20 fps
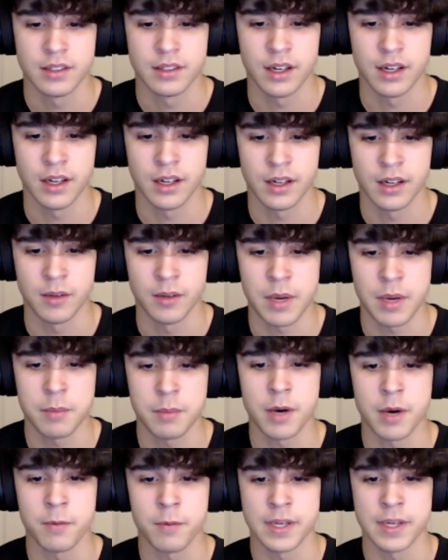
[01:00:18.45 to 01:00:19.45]
mom
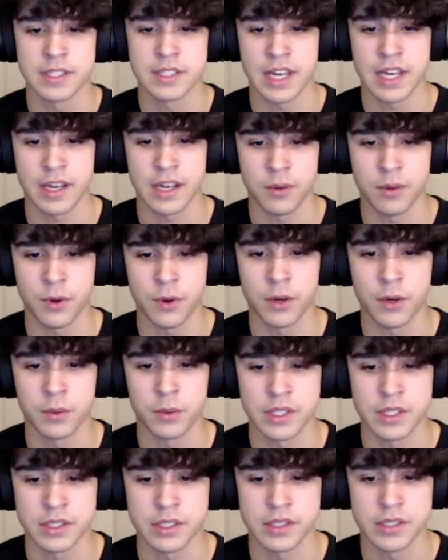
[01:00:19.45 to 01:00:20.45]
and my dad were
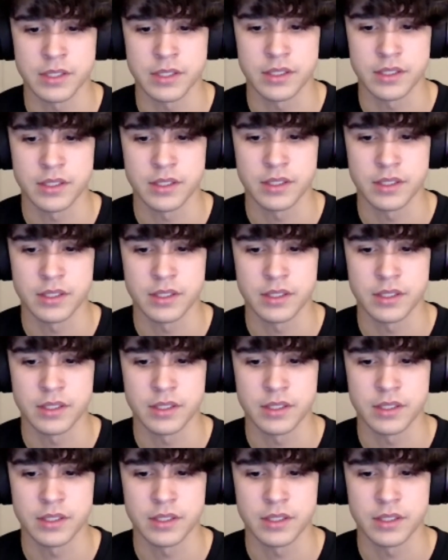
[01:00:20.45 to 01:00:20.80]
always